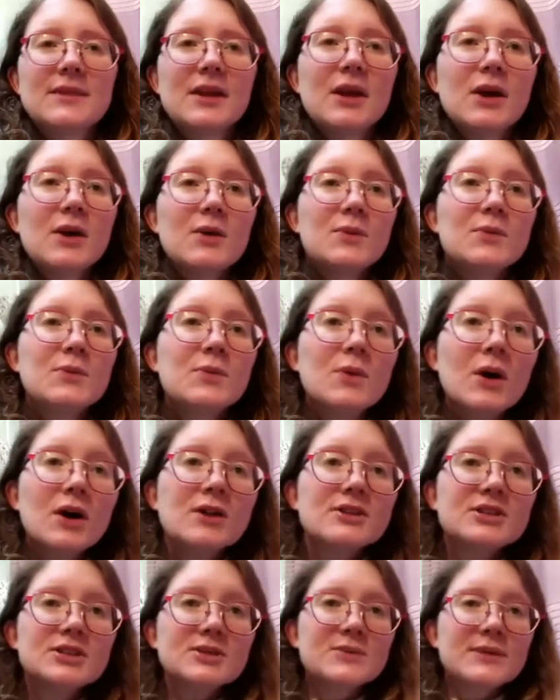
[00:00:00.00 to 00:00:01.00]

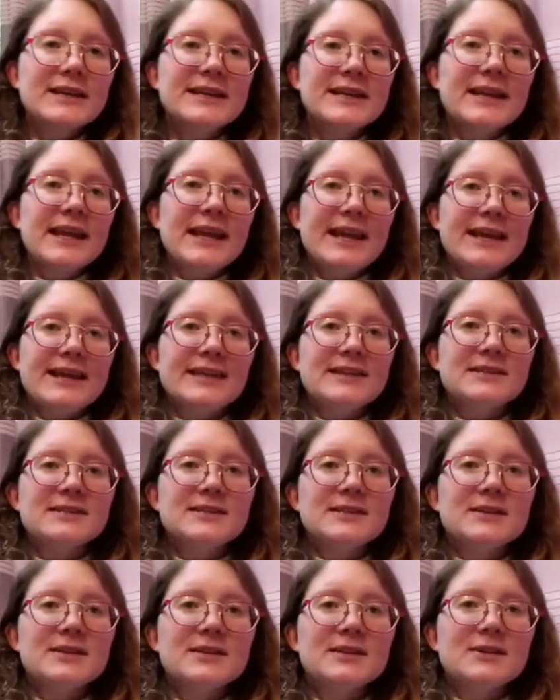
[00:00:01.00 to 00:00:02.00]
What do we need
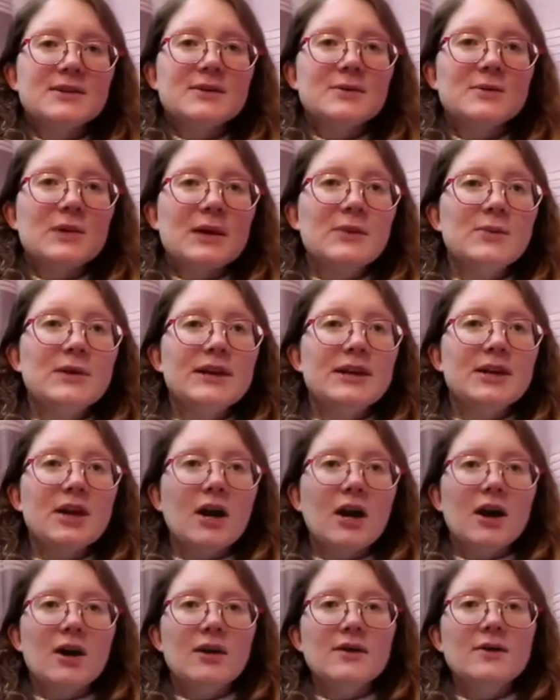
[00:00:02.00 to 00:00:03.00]
when we
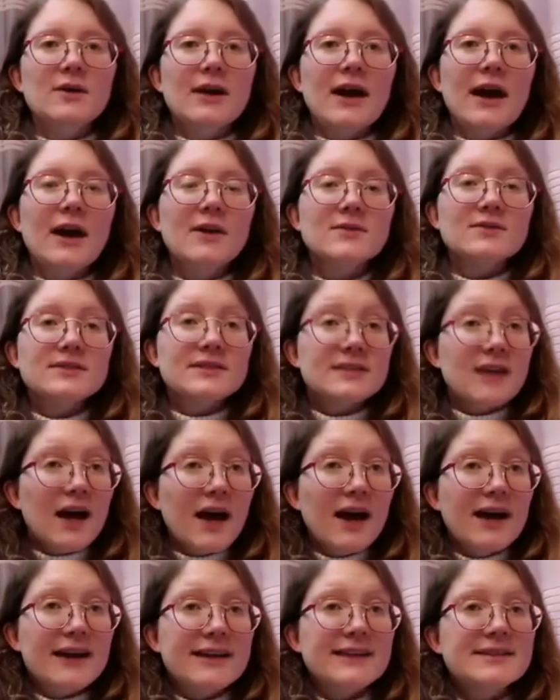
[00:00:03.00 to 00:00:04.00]
go
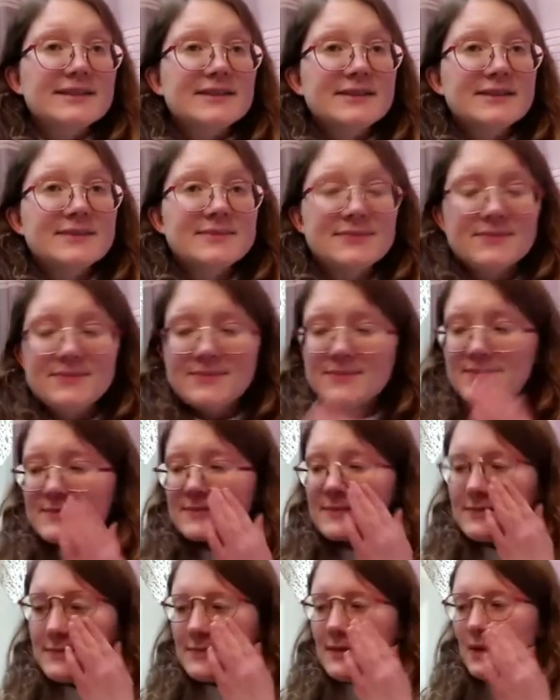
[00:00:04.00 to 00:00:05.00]
outside?
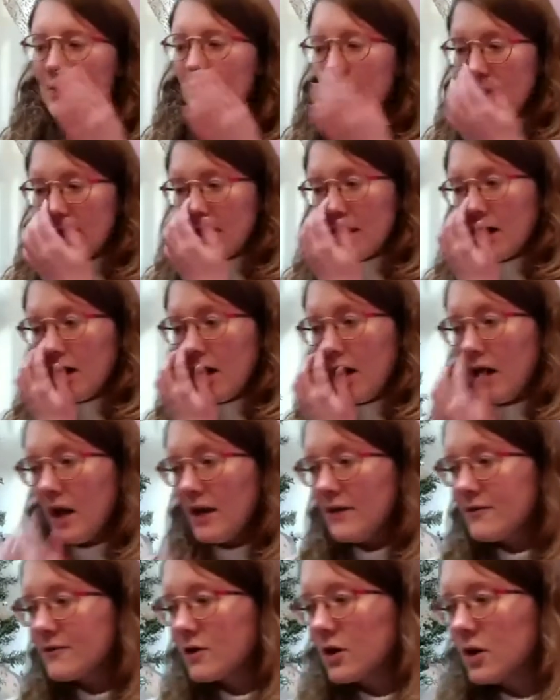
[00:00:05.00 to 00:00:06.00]
Well,
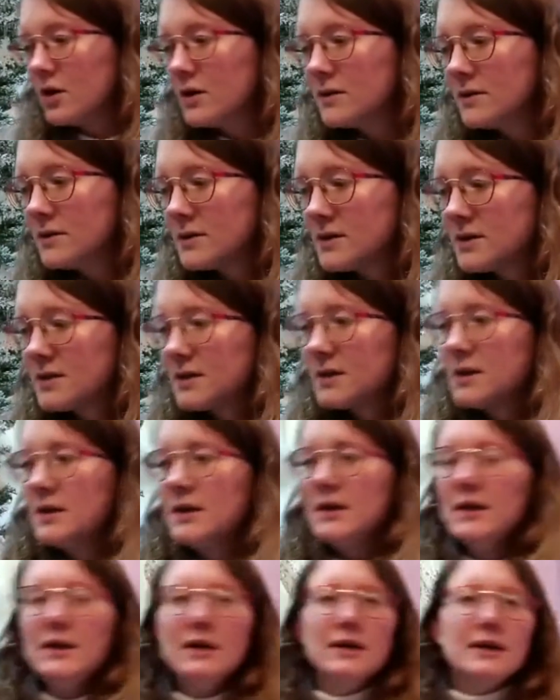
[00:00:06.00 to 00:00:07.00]
I've got
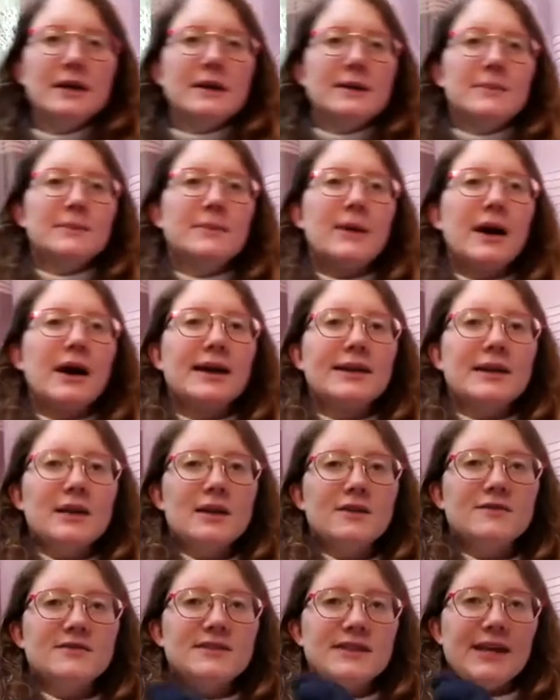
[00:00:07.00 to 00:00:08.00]
my
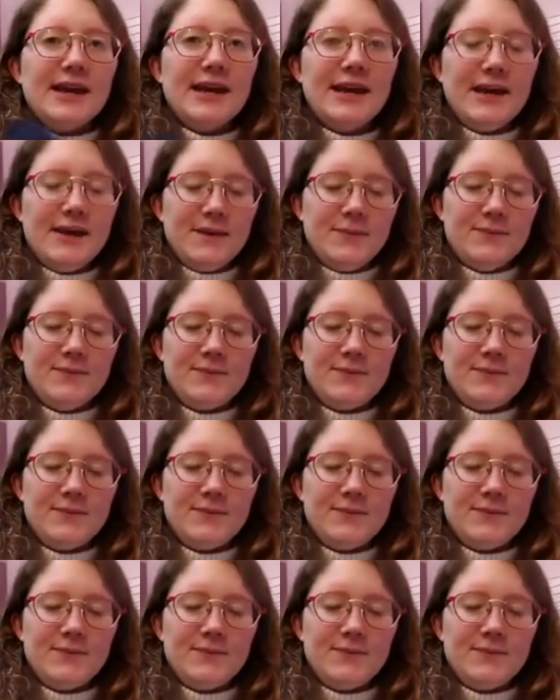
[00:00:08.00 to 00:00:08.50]
gloves here.